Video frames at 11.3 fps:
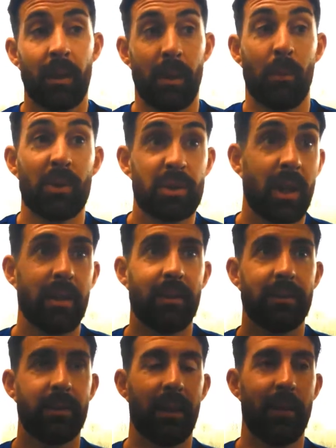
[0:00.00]
It was, yeah.
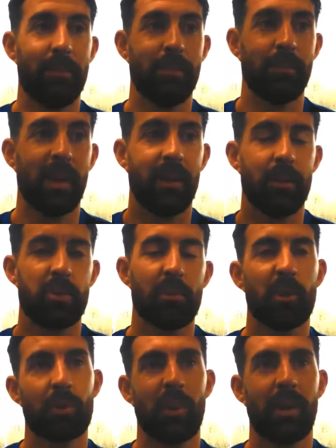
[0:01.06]
Well, it was a
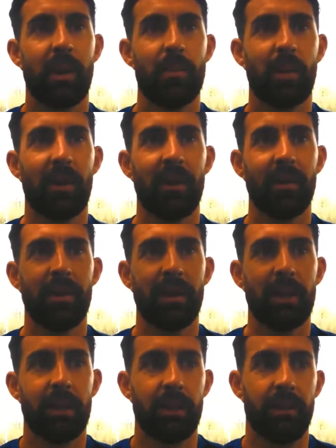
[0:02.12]
must-win game, wasn't it?
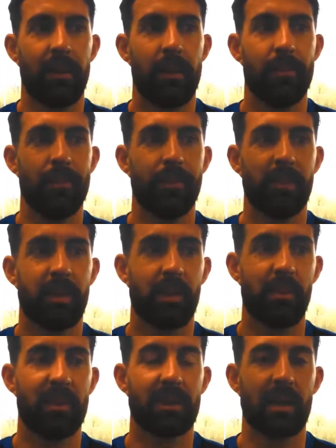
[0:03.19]
And I think
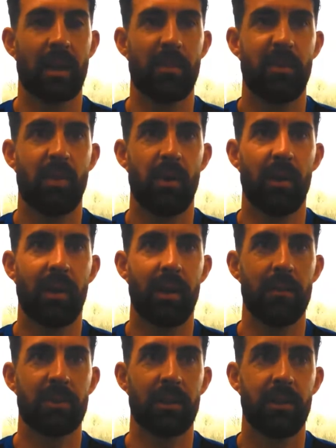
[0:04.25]
we'd said that before the
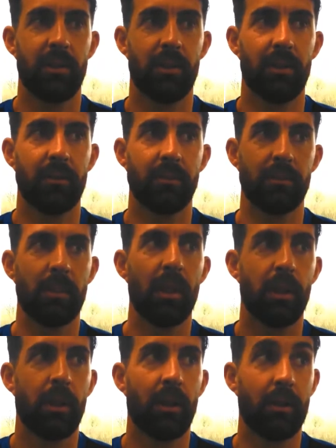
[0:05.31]
game, said, you know,
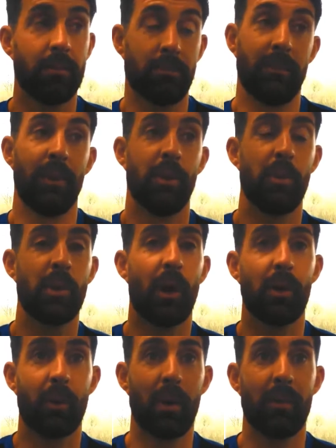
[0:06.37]
we've got
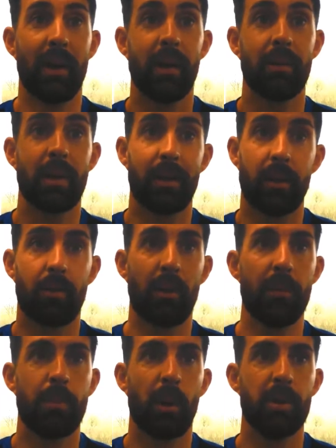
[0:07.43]
to go out there, get the 3
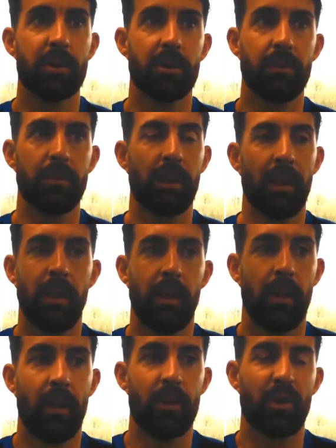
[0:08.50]
points, and
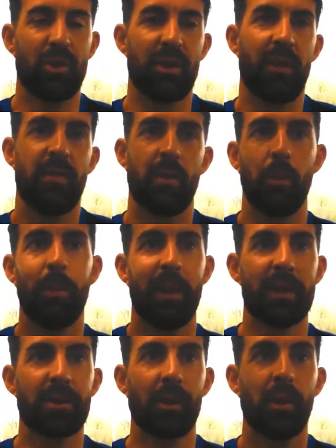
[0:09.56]
such a difficult
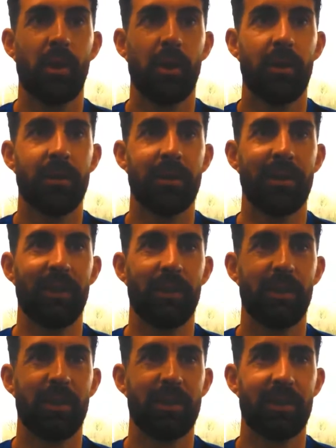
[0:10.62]
place to go, you
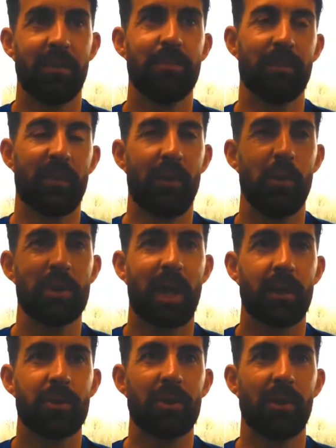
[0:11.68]
know, the few
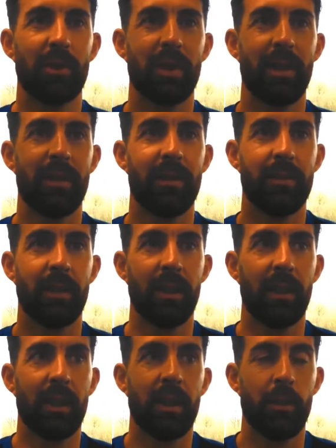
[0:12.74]
tackles going in, and
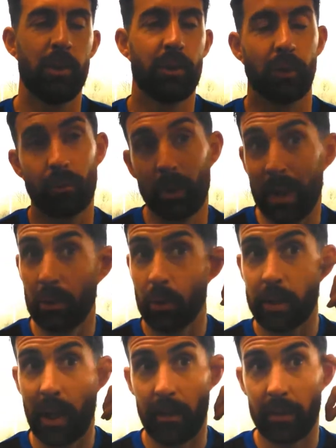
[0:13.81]
we showed really good
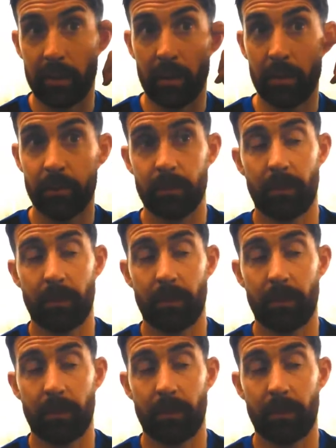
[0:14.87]
character,